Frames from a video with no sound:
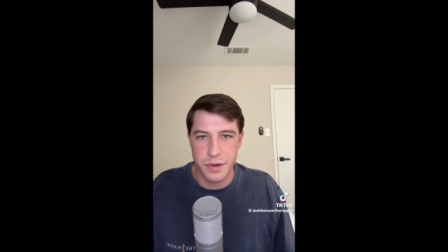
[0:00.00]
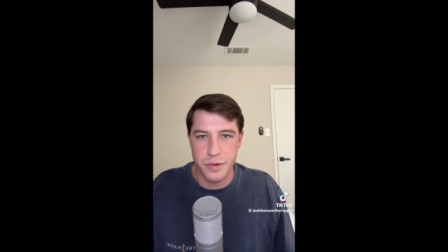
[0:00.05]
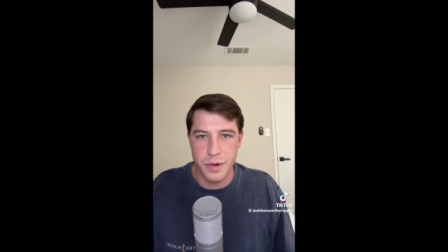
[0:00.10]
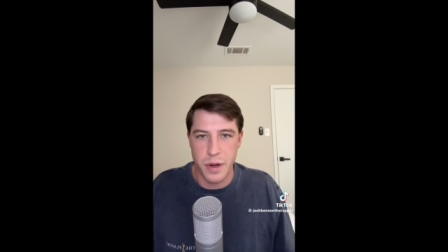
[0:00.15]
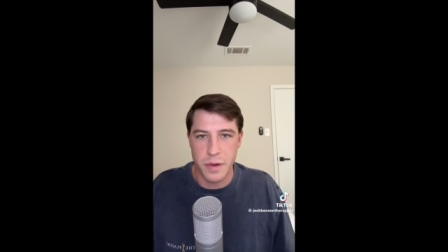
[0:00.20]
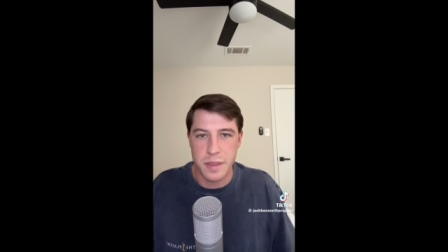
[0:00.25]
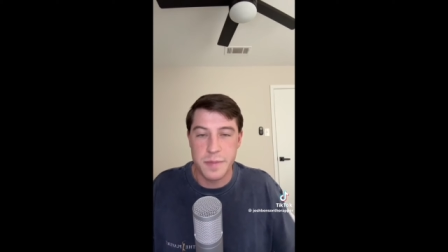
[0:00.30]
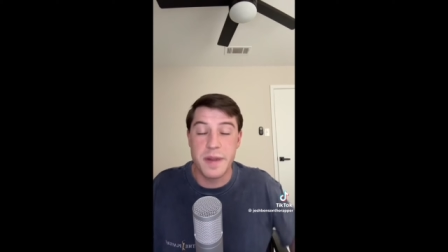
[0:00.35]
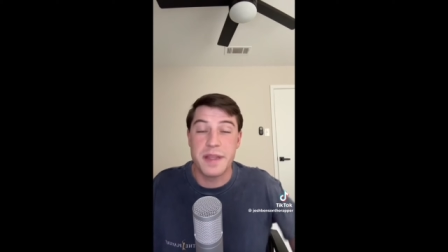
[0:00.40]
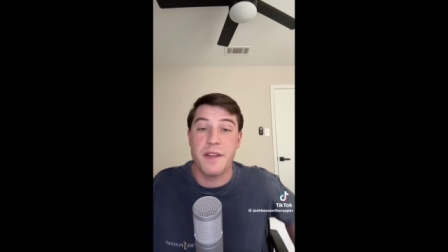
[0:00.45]
Who
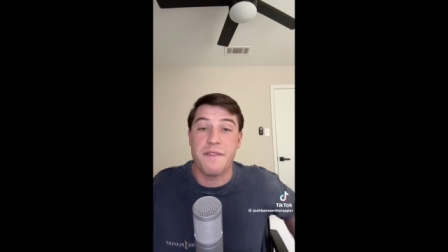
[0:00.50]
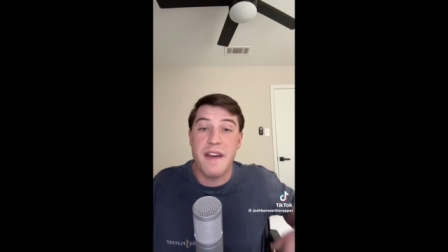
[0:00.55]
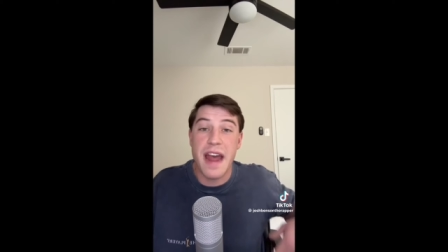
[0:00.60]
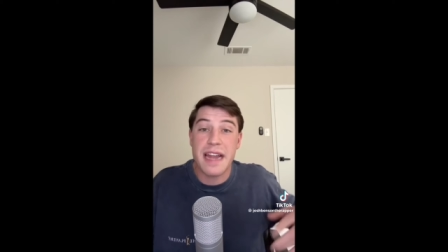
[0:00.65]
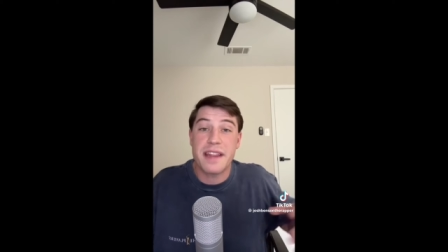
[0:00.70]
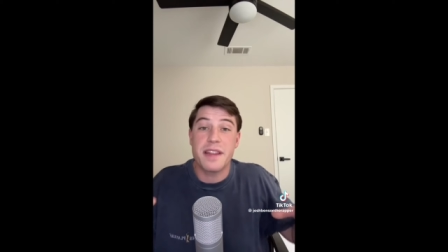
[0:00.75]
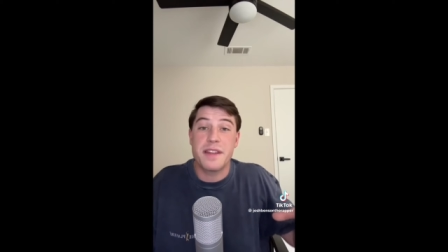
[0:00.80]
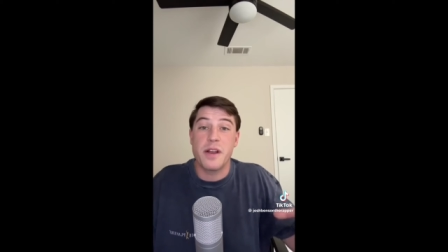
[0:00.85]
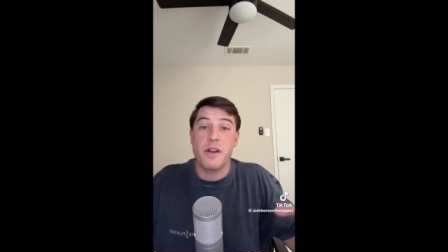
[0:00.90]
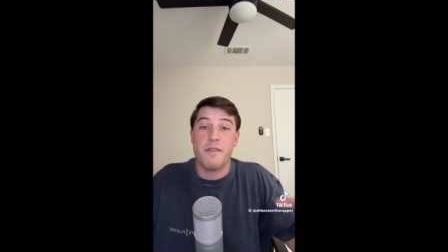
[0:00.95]
knows? But the
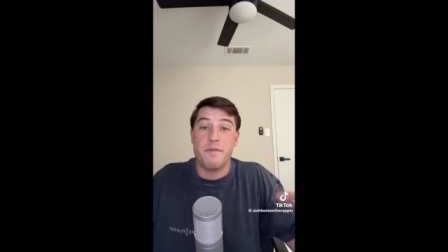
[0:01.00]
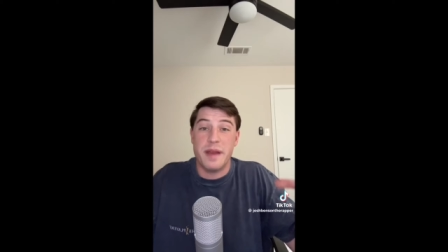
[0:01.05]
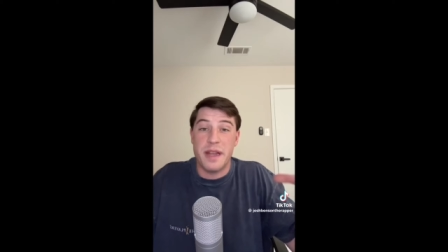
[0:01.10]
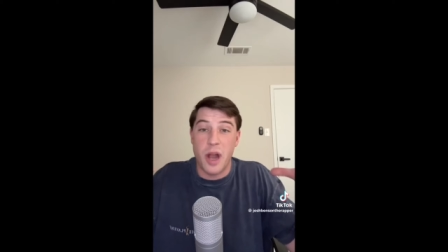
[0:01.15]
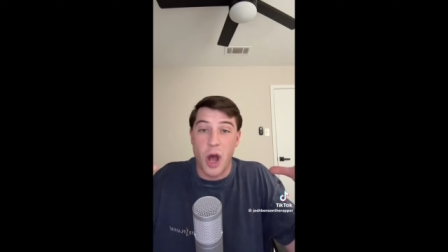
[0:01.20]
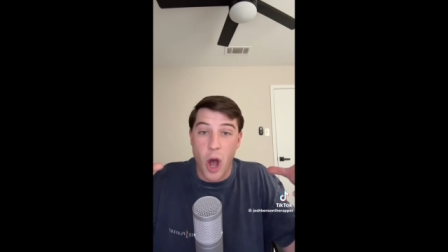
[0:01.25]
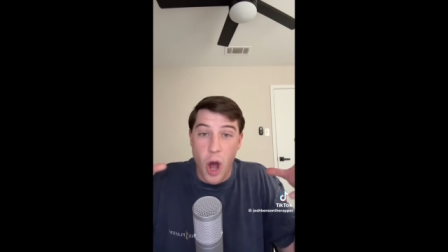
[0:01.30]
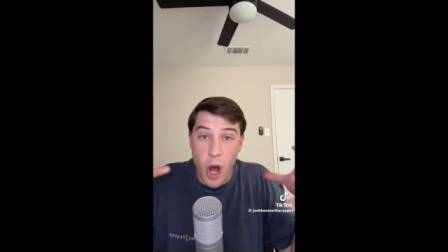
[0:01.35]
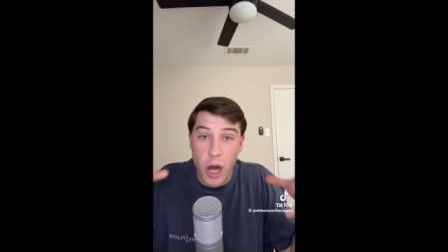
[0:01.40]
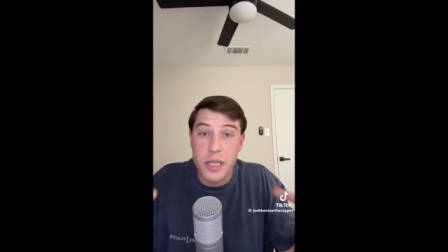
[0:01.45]
fact that there have been
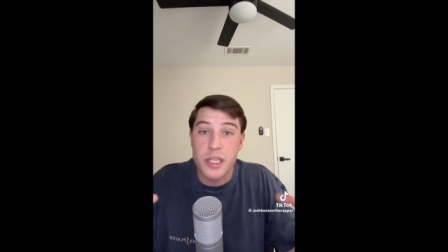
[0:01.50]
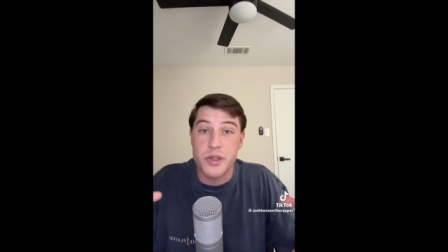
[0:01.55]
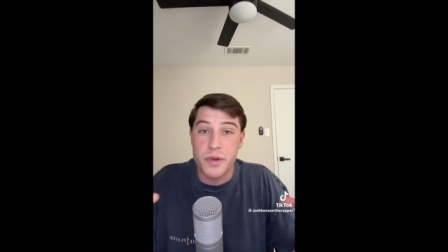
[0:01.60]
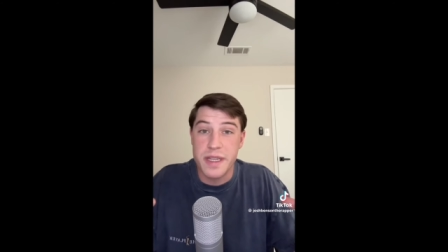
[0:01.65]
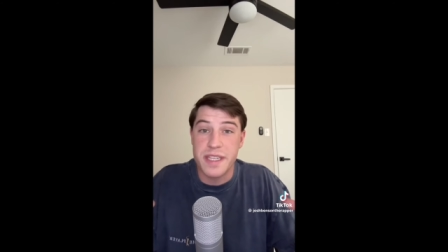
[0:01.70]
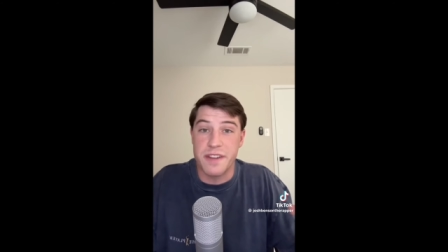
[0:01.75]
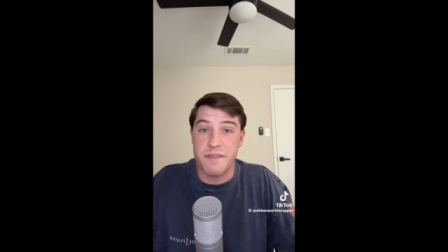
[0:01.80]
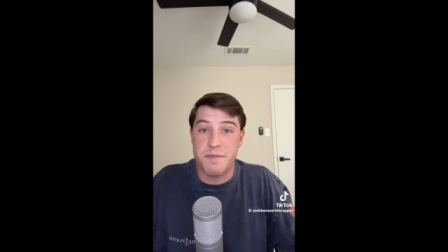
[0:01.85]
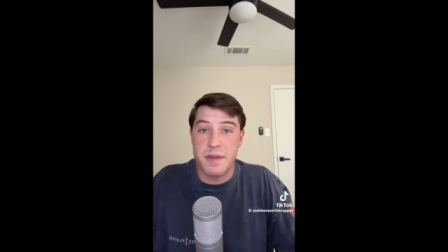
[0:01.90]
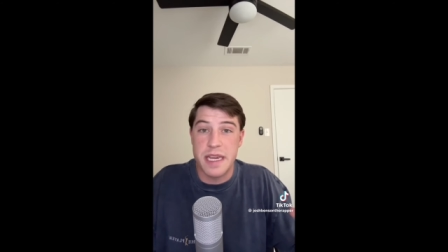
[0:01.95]

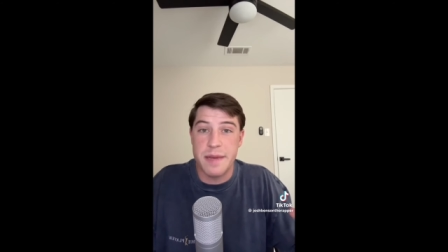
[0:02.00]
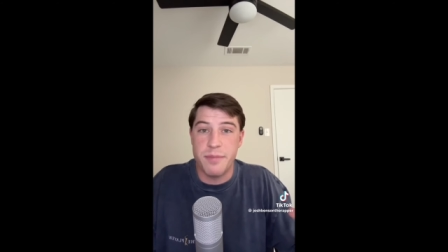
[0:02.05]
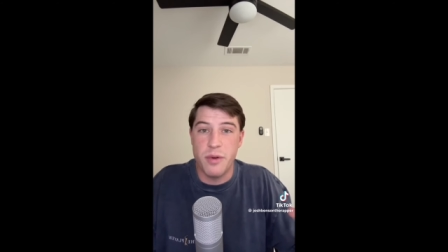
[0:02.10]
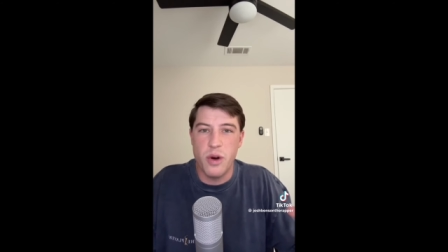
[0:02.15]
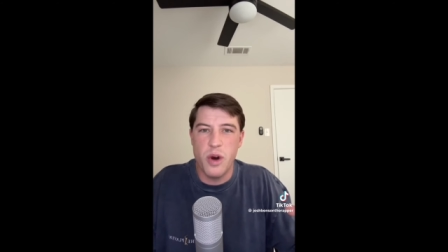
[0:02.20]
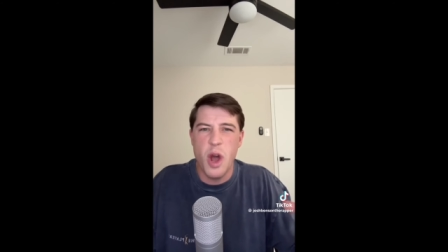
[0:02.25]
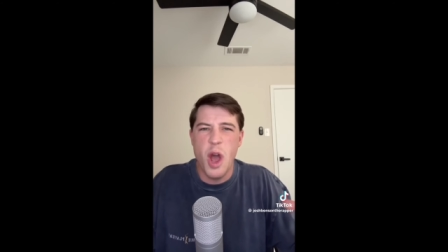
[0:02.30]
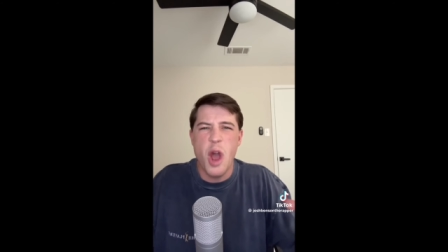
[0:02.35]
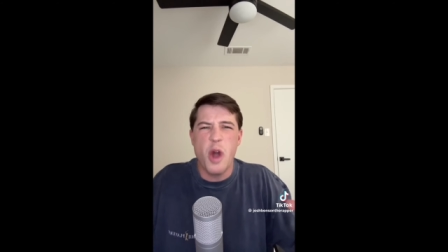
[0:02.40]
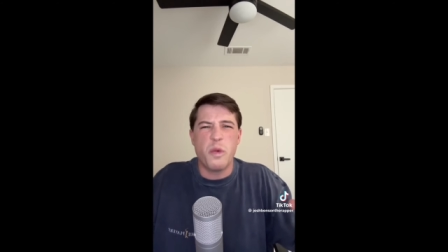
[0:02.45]
hundreds of people